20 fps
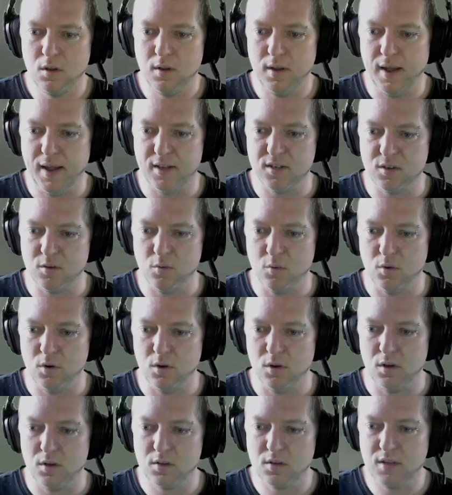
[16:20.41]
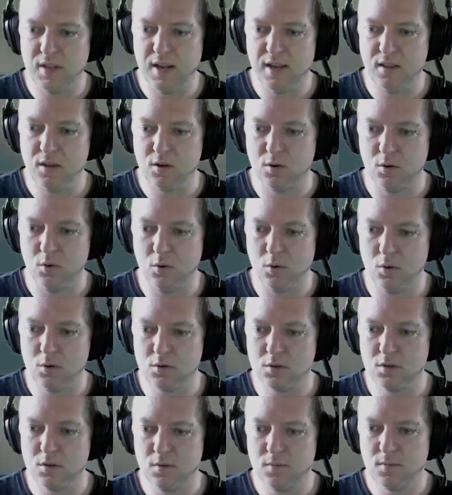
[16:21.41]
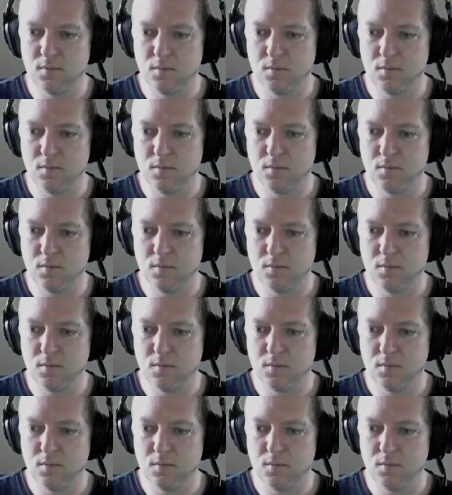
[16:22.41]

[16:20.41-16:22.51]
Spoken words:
as it were. Stay the course.